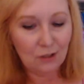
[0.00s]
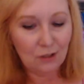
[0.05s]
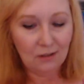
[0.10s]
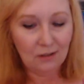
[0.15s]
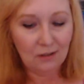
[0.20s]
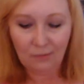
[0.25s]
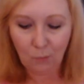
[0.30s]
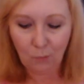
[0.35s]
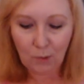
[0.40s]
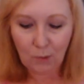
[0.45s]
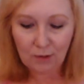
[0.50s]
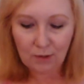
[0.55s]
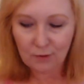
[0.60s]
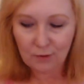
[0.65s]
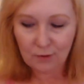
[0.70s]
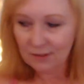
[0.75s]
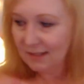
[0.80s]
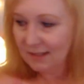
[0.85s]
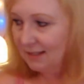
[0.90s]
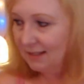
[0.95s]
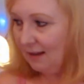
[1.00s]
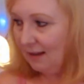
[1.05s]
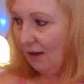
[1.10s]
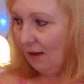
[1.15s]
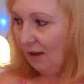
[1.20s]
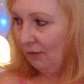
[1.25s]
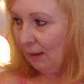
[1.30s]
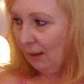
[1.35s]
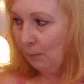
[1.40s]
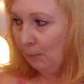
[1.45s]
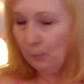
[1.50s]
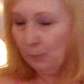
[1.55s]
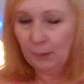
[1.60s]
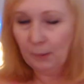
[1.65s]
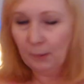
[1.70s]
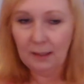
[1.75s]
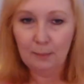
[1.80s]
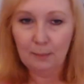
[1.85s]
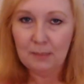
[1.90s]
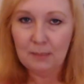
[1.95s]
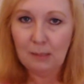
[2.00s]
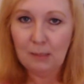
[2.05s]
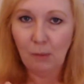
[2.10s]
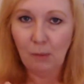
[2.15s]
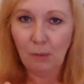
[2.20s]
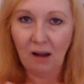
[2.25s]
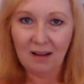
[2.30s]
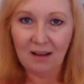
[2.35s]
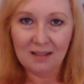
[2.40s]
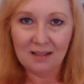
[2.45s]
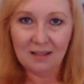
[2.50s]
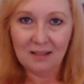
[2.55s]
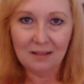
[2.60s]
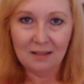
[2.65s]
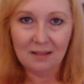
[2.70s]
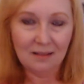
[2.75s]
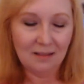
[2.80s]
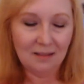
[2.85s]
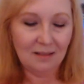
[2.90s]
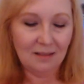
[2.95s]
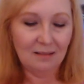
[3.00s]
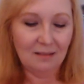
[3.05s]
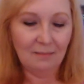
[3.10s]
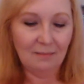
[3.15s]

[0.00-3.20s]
of weird stuff, like empty boxes and